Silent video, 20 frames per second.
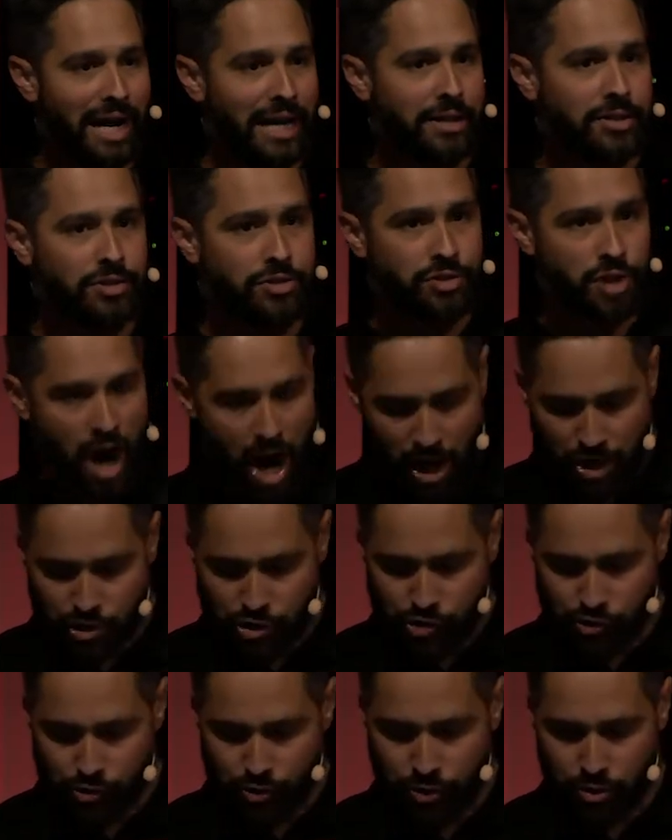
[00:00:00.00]
a
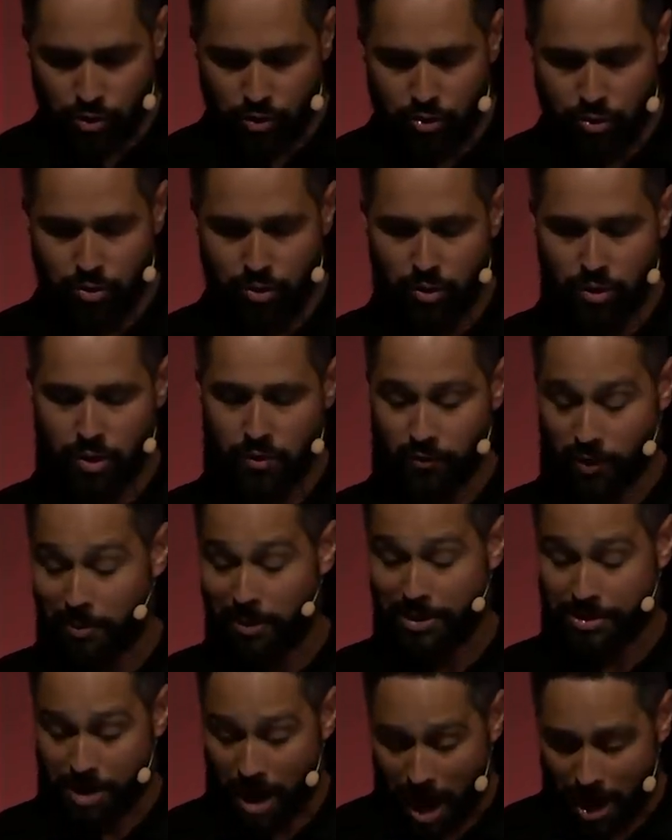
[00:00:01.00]
doctrine
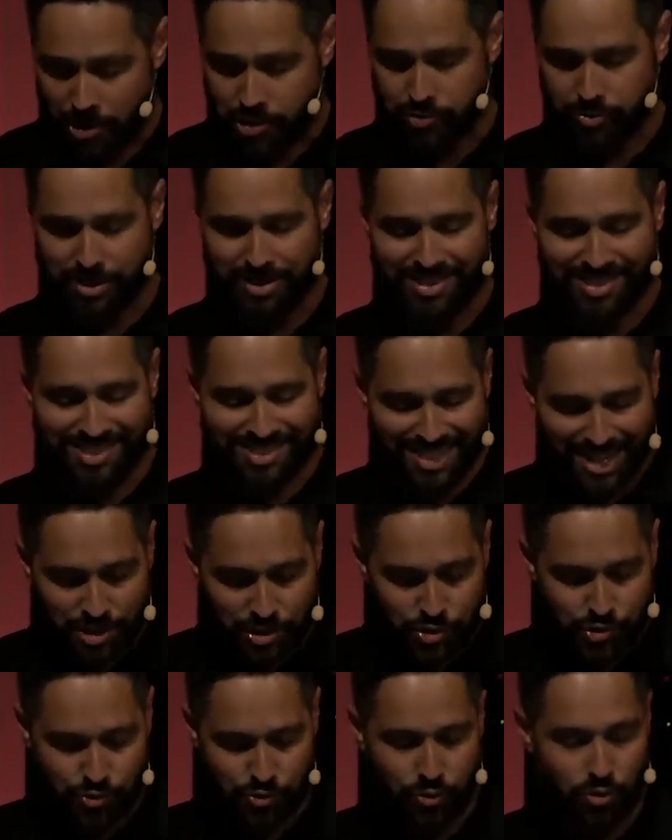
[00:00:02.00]

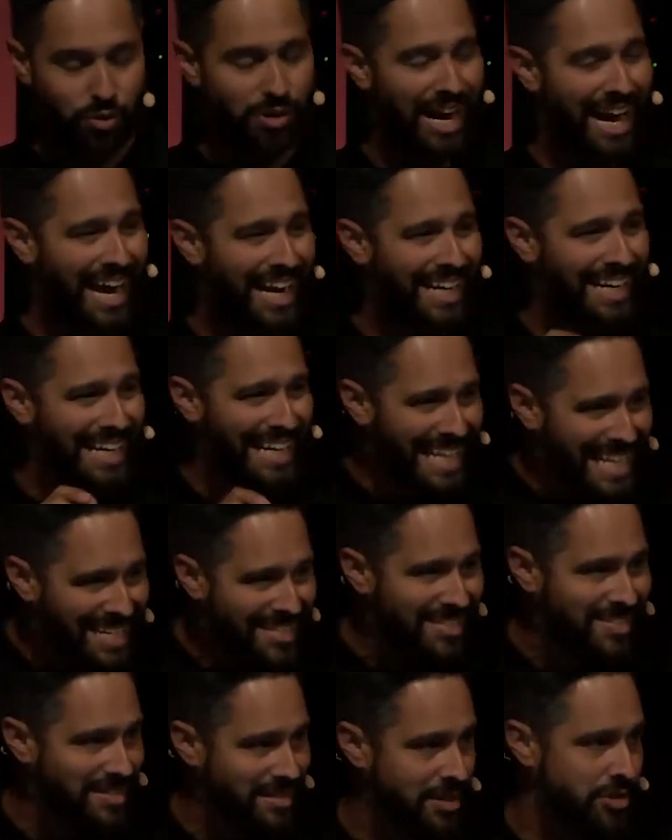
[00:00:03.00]
central and
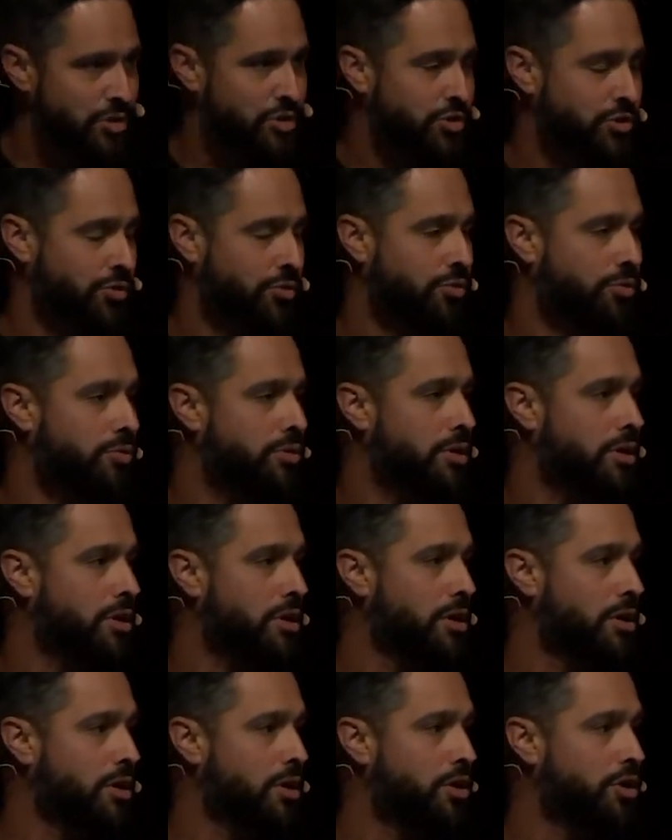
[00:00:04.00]
essential
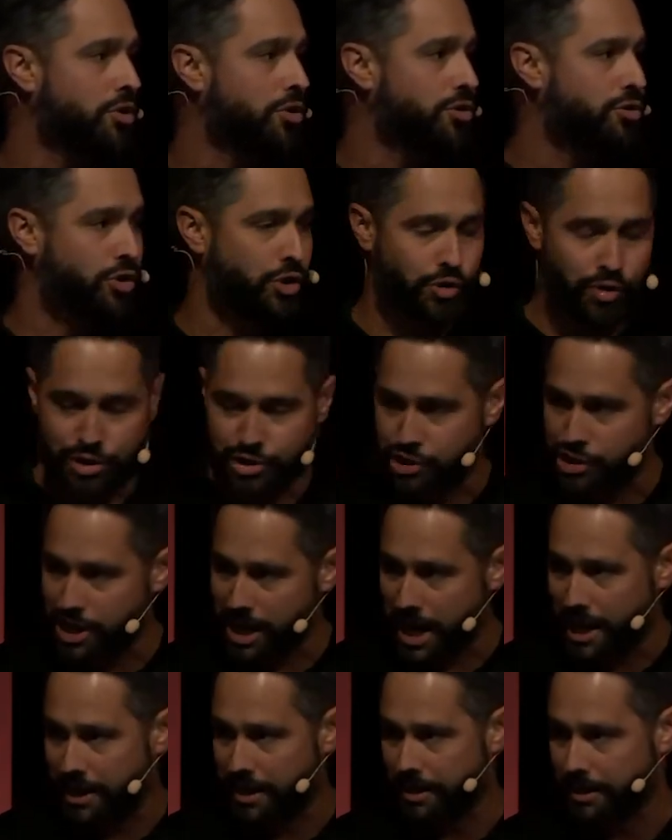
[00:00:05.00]
to
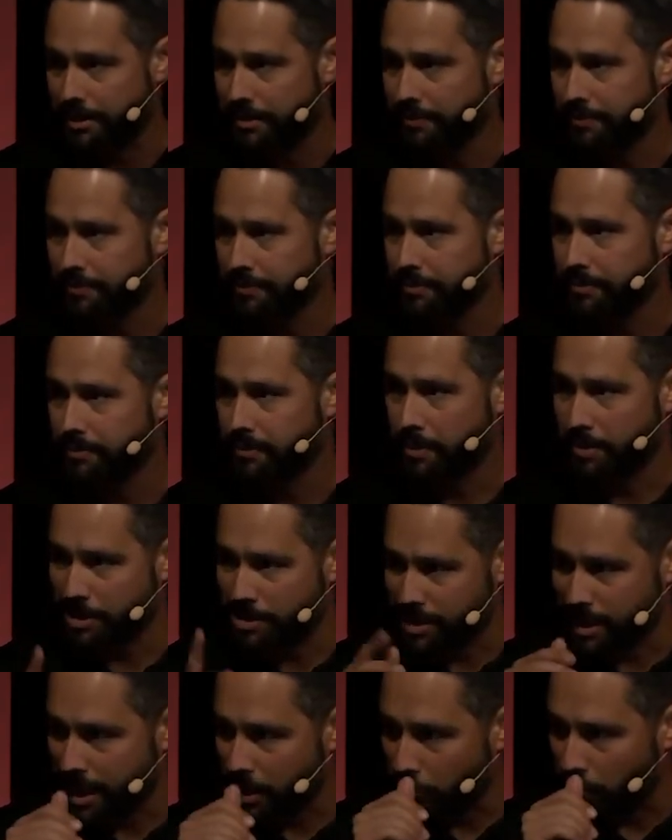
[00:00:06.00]
Christianity. Let me
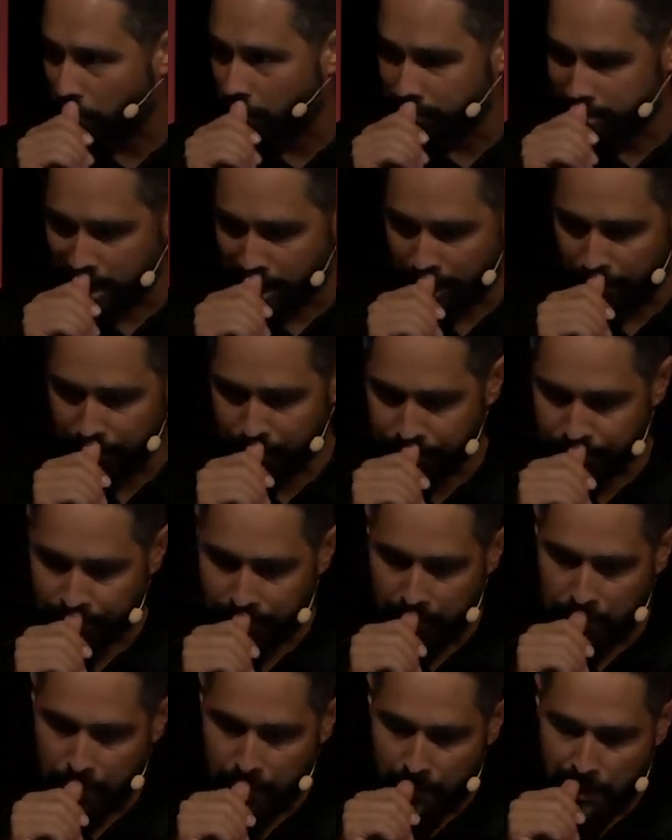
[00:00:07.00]
say that one more time.
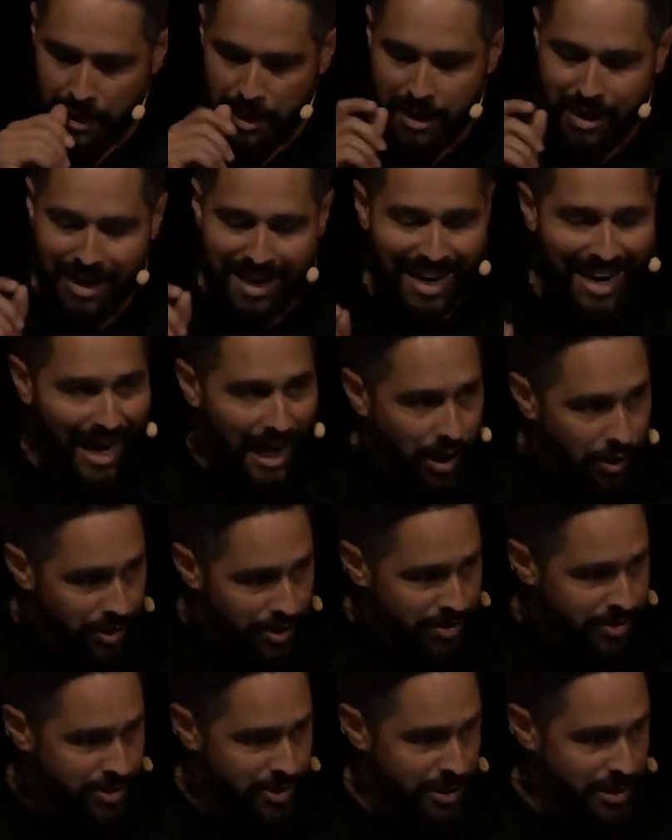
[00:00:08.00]

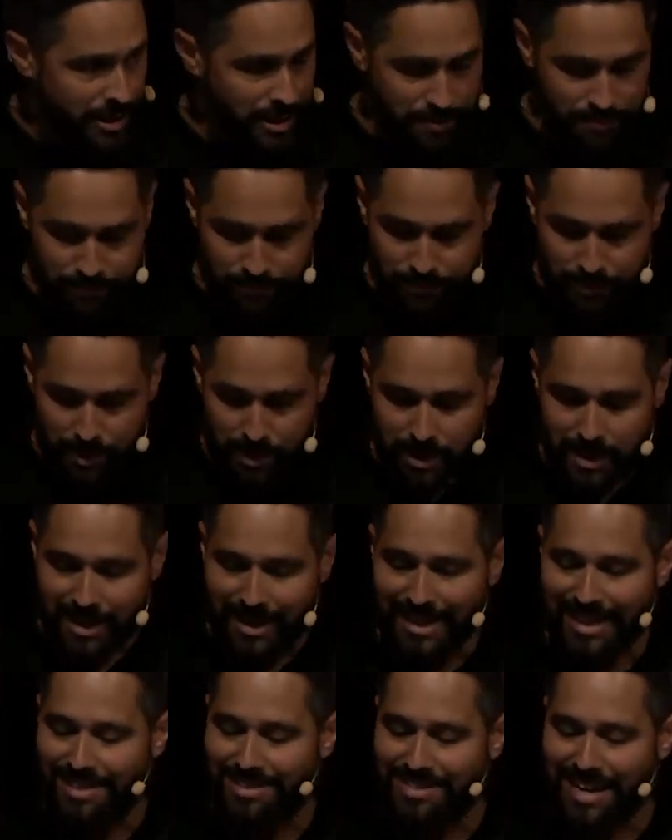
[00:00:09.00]
Heresy
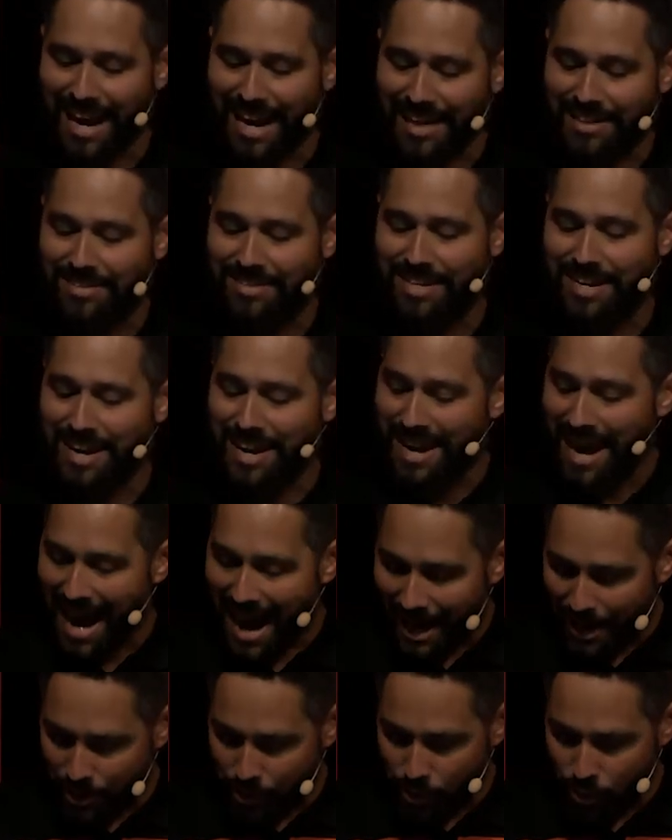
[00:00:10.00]
is a
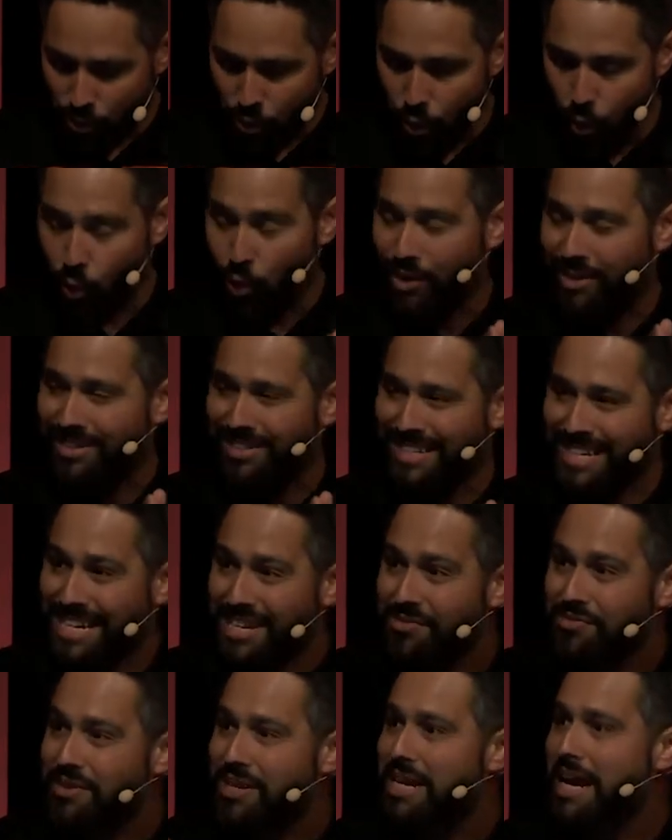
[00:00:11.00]
denial or
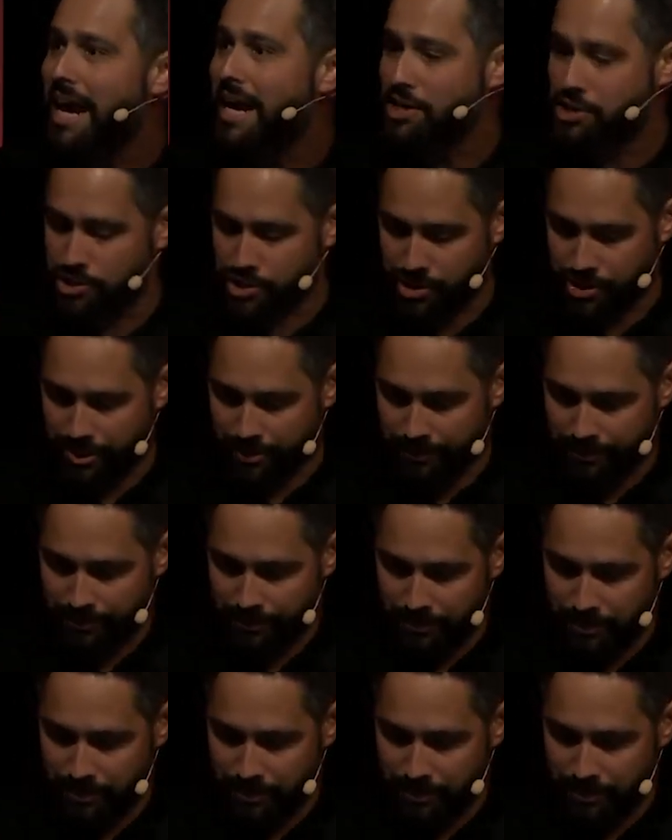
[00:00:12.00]
deviation